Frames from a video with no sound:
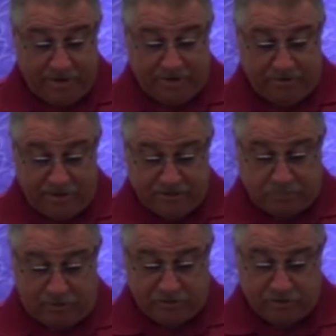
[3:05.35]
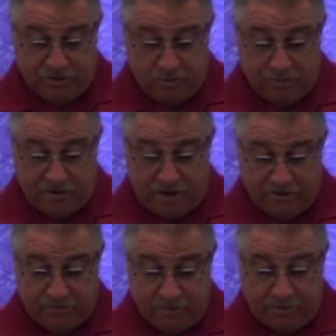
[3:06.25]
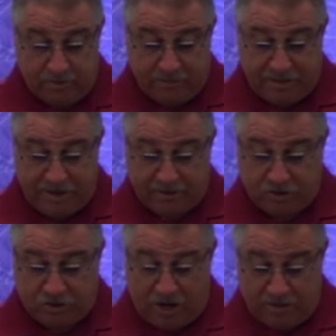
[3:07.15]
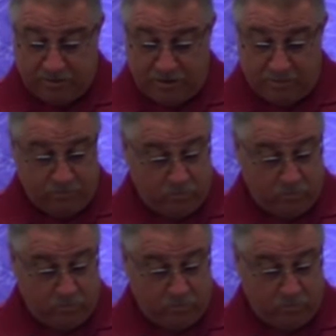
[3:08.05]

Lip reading: and a nice person who would not get out a shotgun